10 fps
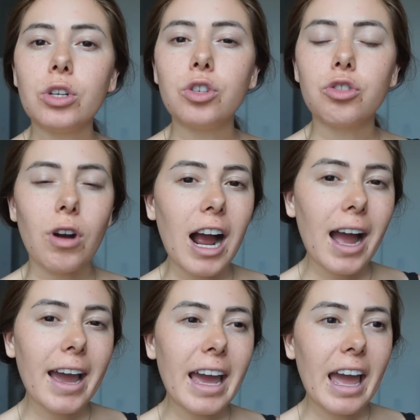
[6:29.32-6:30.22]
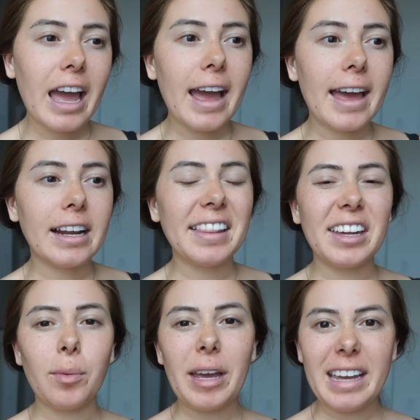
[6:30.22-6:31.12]
dry and a
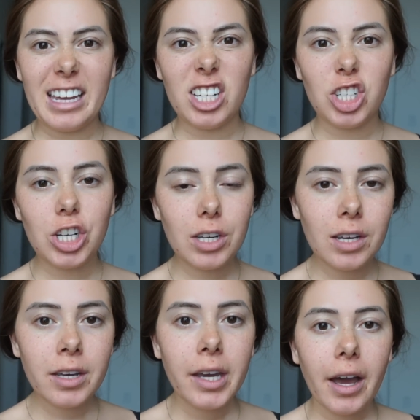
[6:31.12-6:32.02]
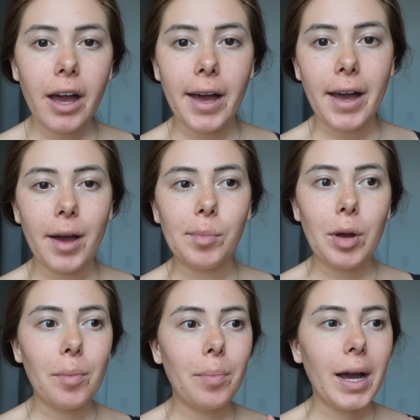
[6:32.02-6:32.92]
little bit itchy,
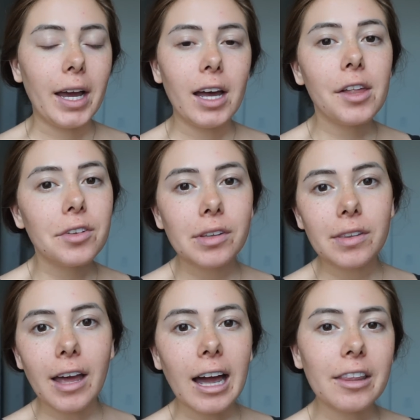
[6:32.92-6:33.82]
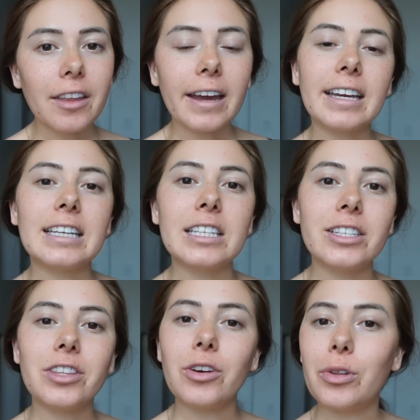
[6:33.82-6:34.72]
but other than that, that is
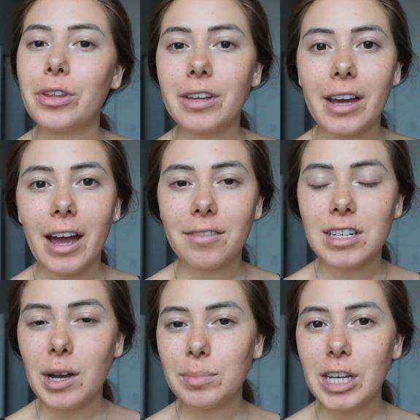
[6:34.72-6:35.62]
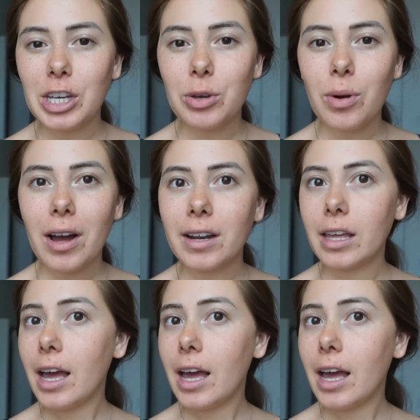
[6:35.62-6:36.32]
the only thing I have to update you on